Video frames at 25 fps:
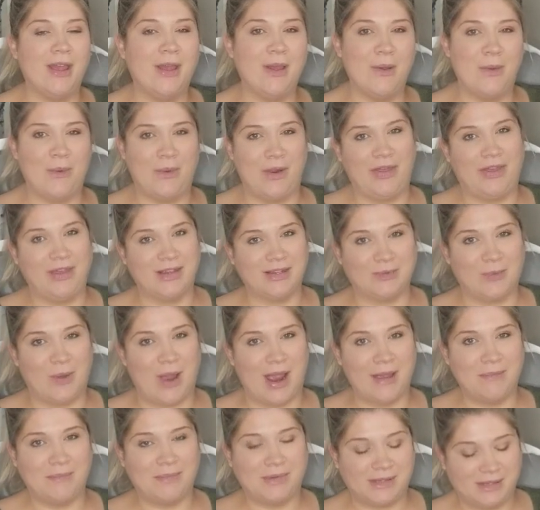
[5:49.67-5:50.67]
with his
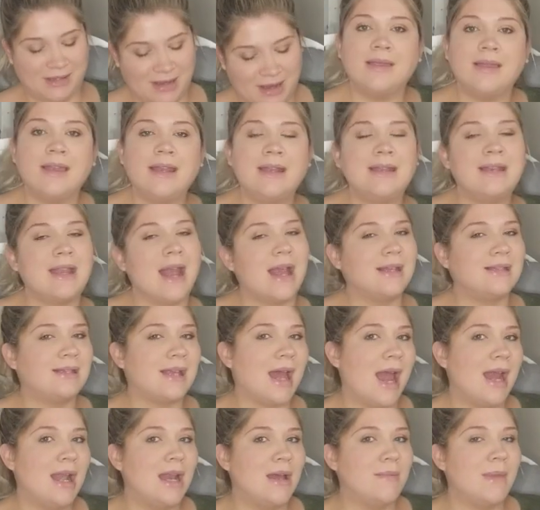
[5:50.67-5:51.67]
wipes. The next
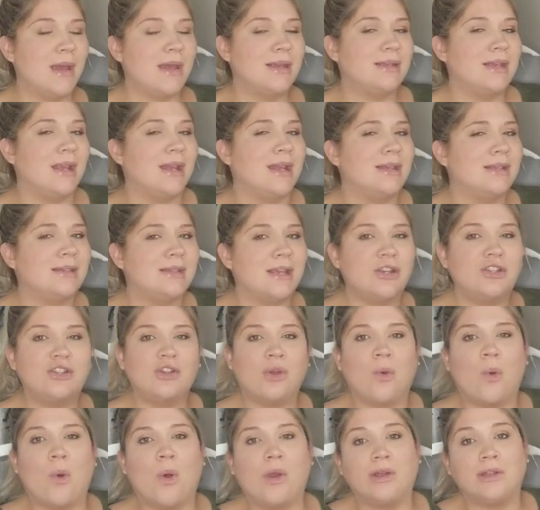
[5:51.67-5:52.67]
item is an
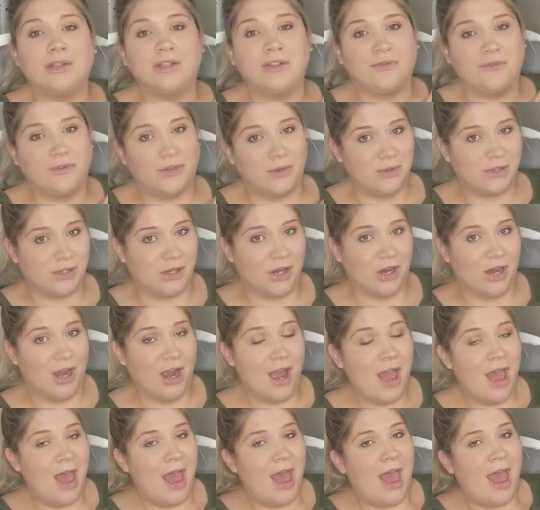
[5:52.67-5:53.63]
essential oil diffuser,